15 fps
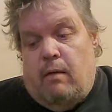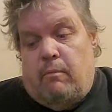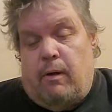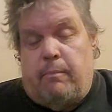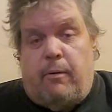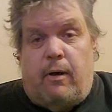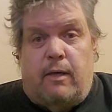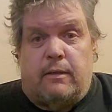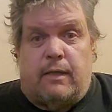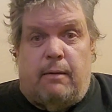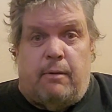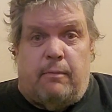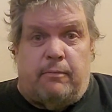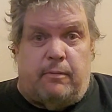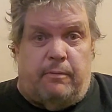my boss
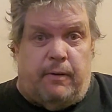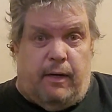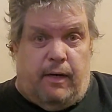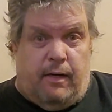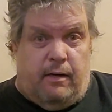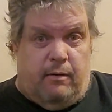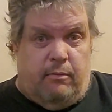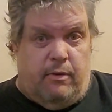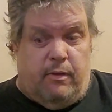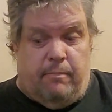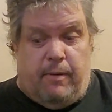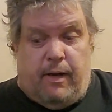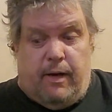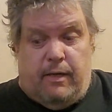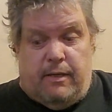came up to me with
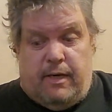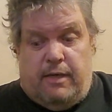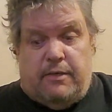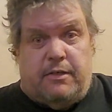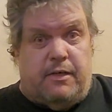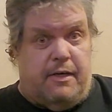about a dozen